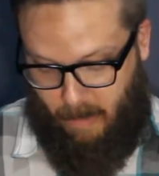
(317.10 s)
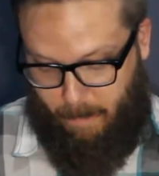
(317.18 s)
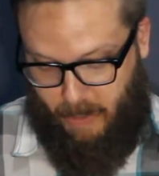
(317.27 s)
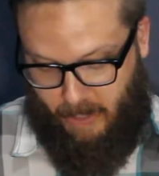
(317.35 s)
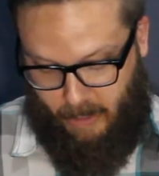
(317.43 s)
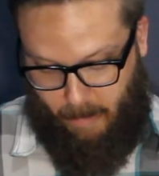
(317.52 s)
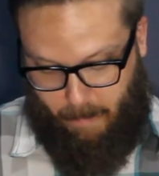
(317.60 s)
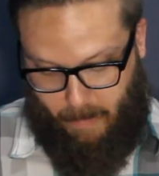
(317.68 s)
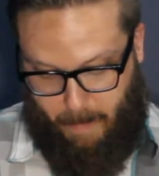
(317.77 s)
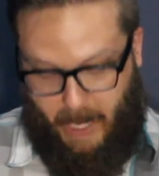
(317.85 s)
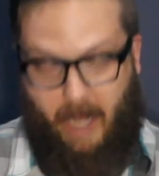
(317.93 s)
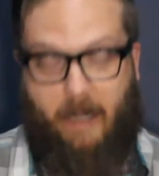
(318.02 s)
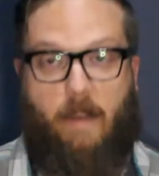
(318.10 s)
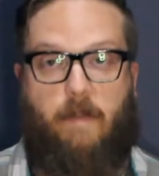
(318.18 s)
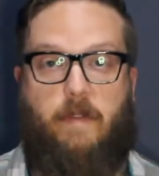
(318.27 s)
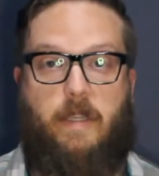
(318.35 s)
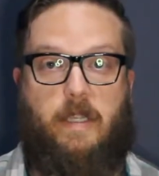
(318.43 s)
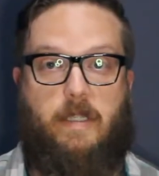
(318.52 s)
pick up a pack
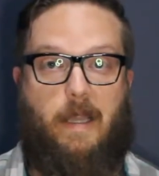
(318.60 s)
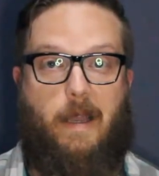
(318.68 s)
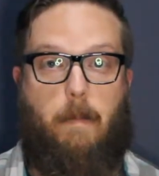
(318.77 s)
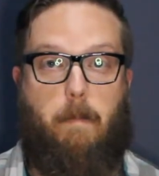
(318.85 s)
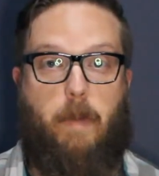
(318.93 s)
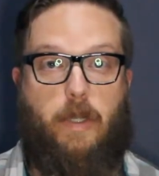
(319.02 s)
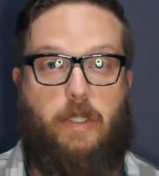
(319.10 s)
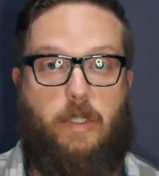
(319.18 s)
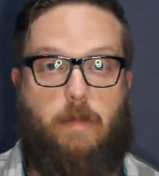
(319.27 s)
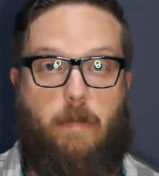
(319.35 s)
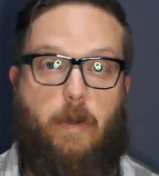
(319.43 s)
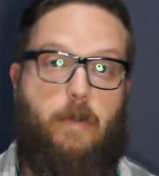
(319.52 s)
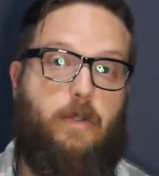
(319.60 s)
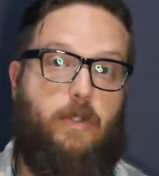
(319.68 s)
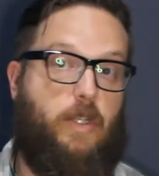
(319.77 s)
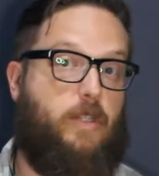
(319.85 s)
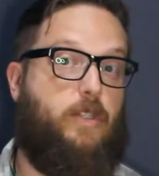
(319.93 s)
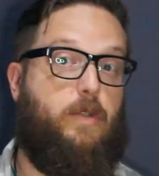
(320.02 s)
of these budget smokes
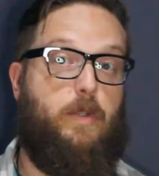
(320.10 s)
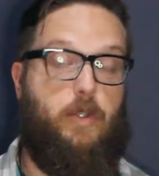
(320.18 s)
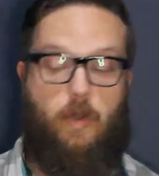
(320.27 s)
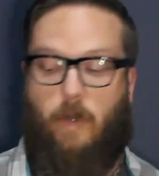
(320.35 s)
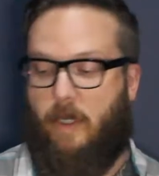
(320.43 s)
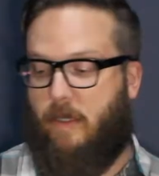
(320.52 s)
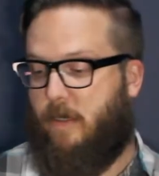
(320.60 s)
just to enjoy.